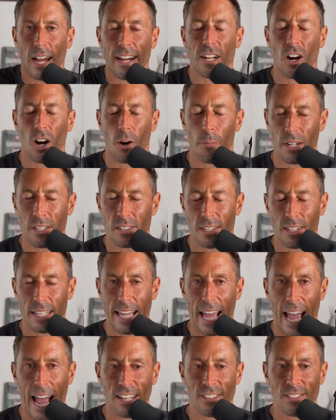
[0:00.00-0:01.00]

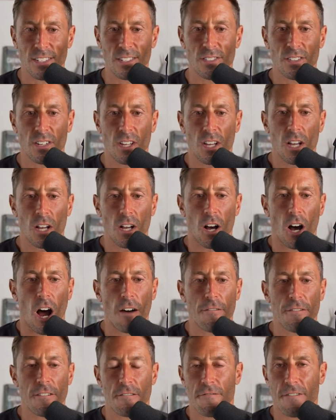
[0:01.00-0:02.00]
dicarboxylic acids
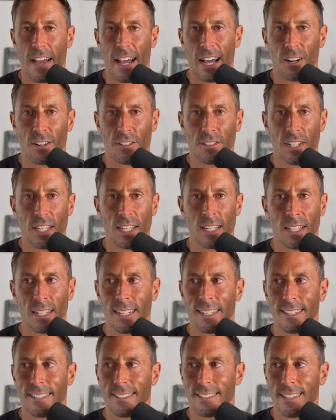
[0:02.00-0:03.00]
often found
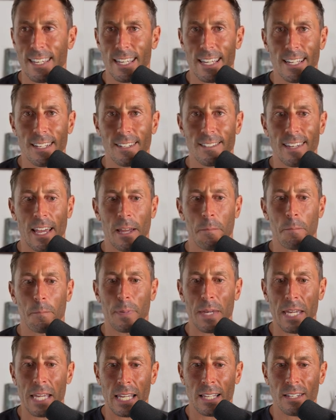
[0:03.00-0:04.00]
in seeds
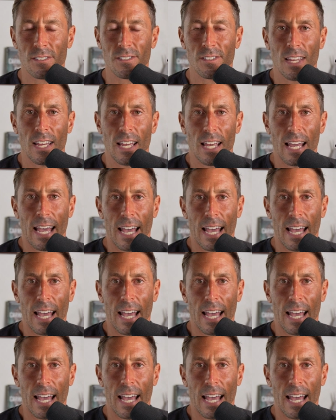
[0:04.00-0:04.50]
and beans.